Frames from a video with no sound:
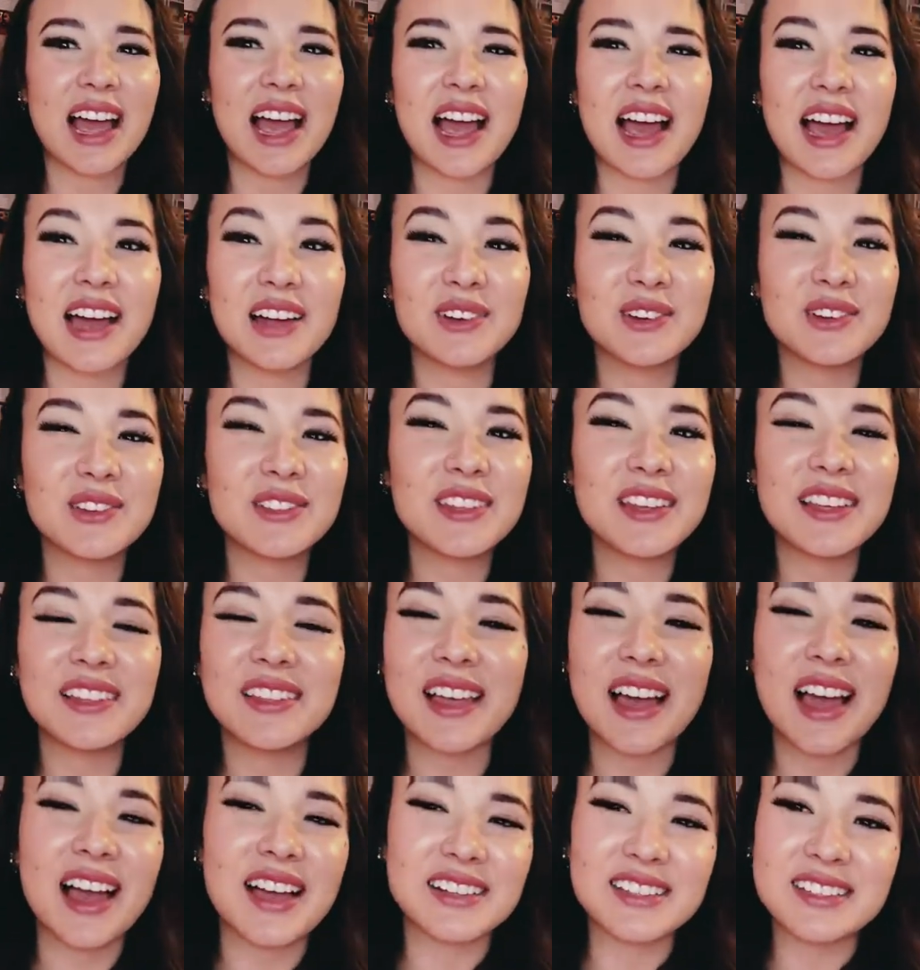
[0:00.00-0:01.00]
I don't think
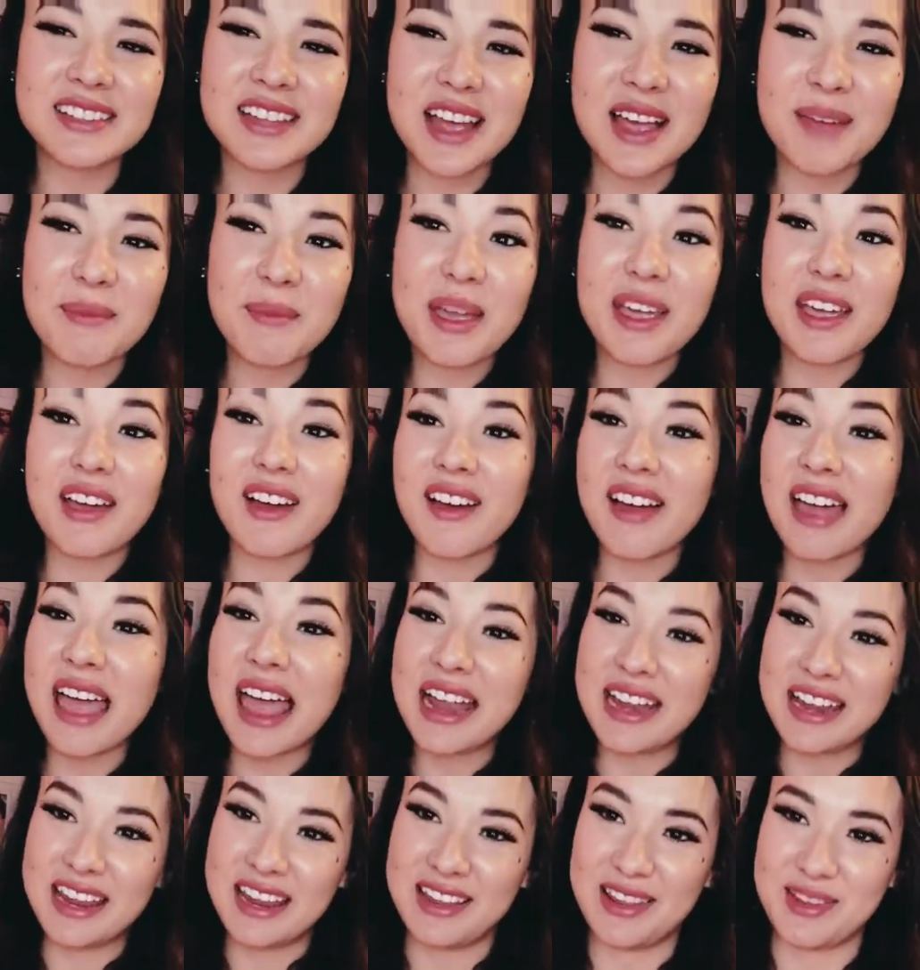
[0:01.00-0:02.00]
last time I got
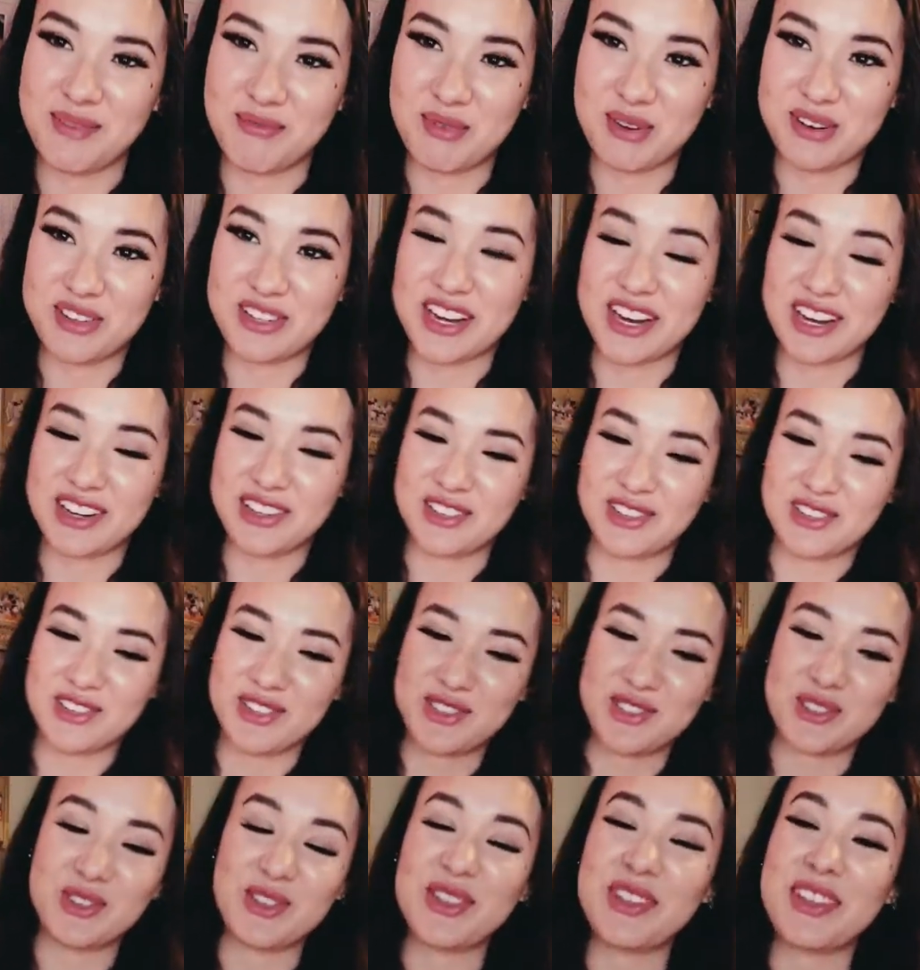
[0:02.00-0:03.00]
any in the protector,
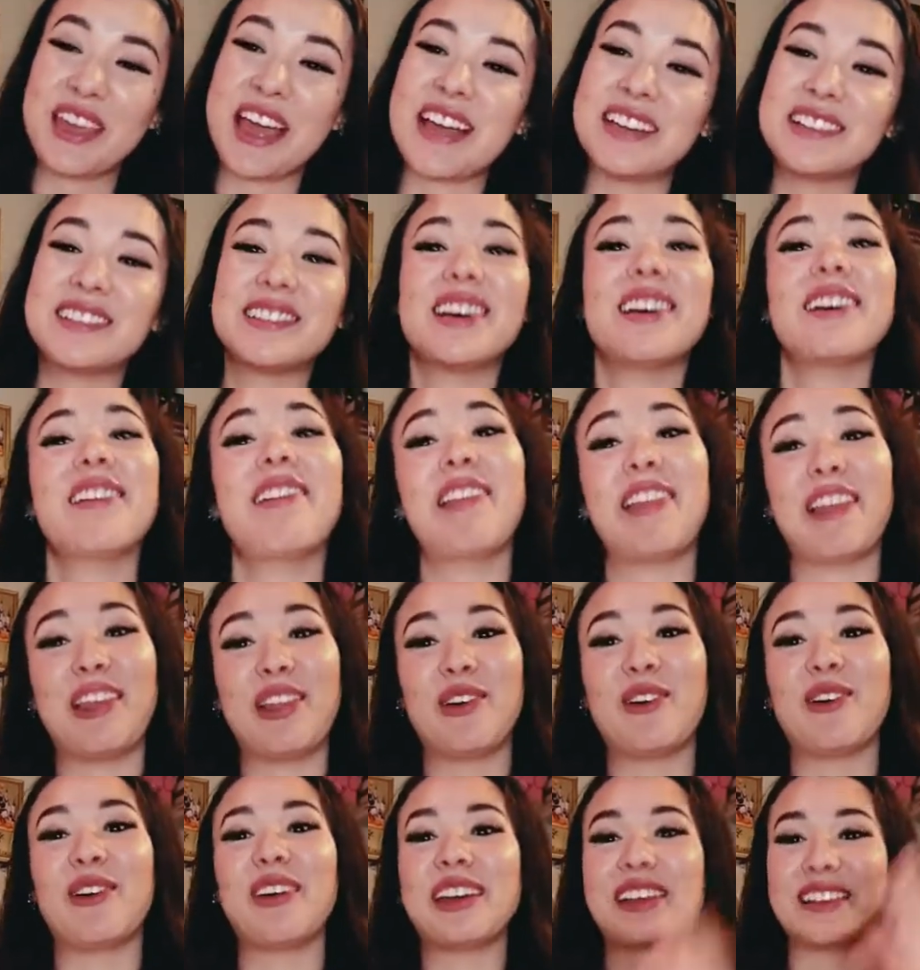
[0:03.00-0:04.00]
so that's a
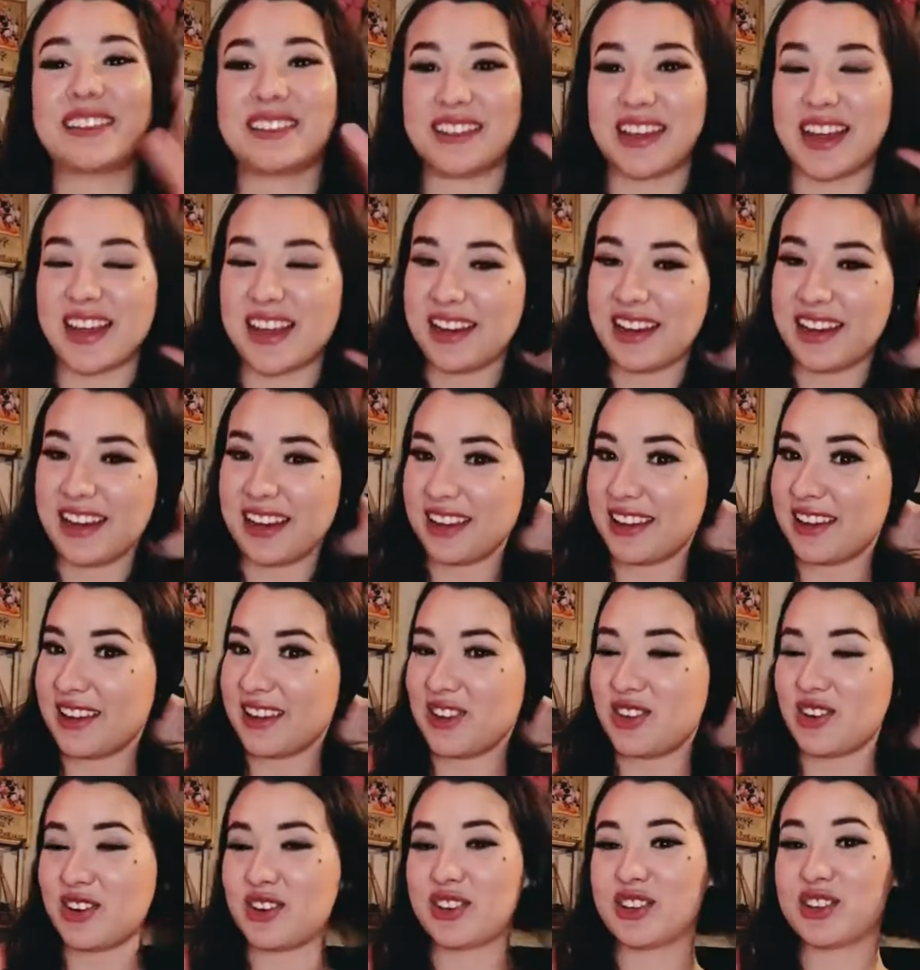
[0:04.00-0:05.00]
little exciting.
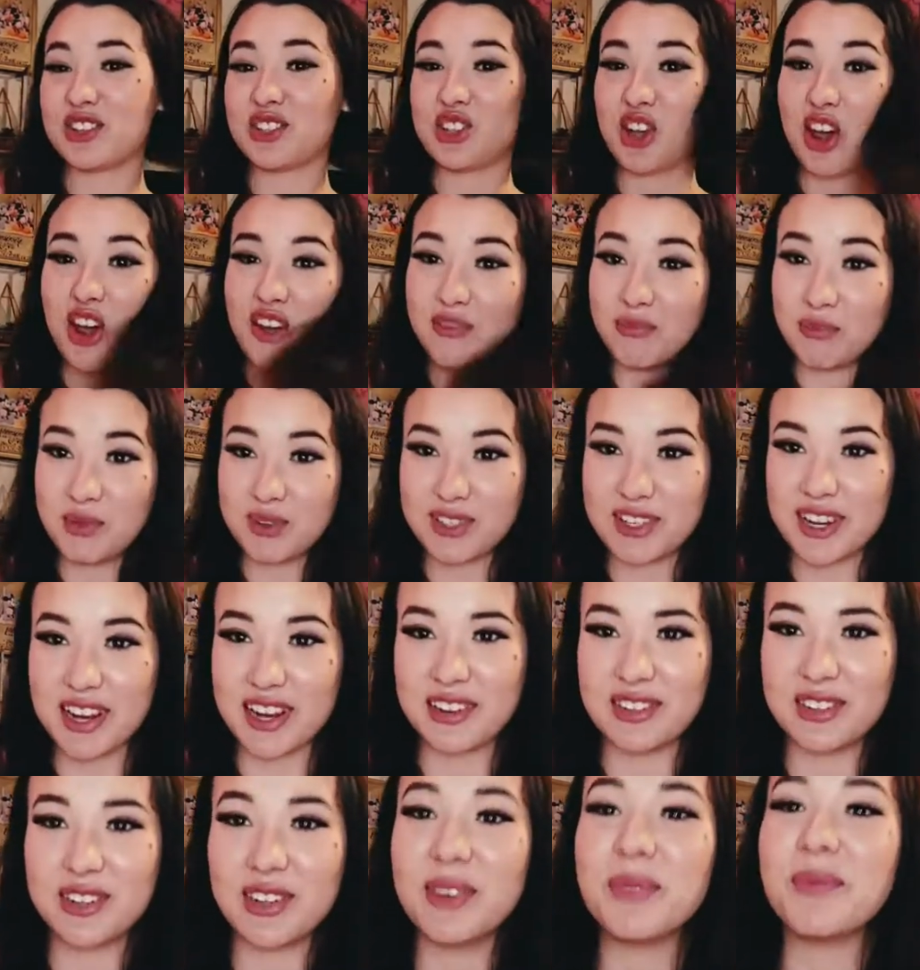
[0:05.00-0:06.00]
They're in a soft
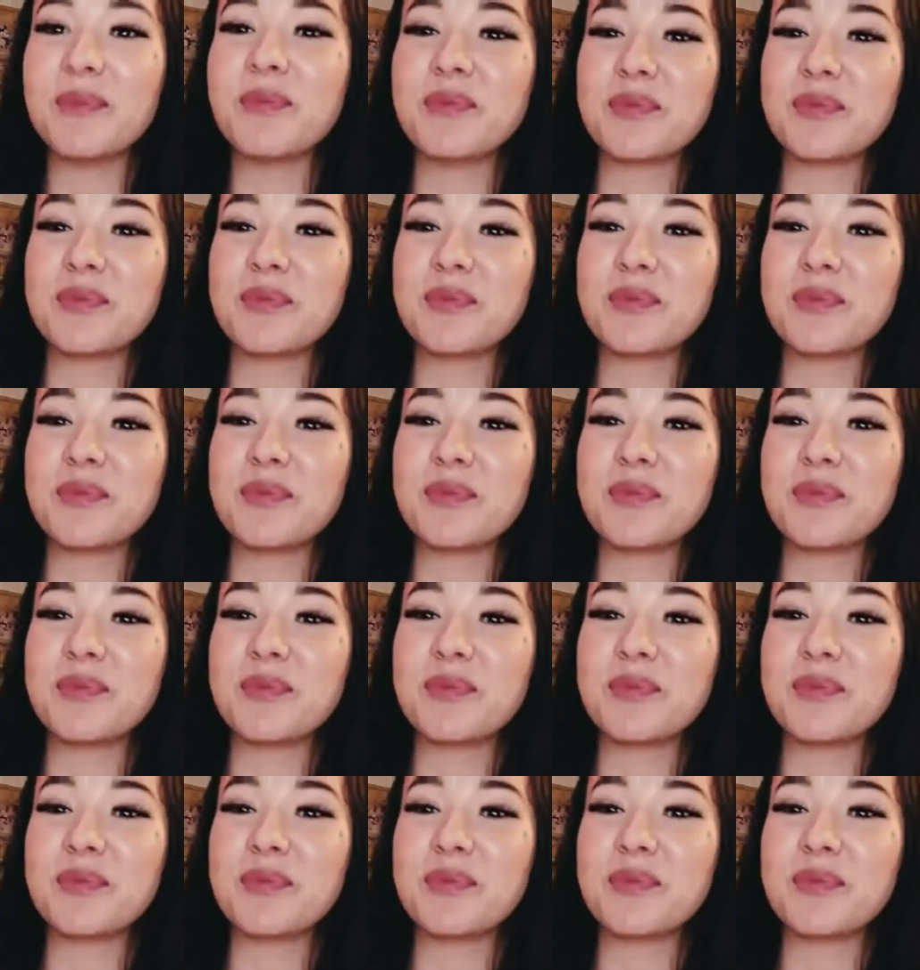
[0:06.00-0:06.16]
protector.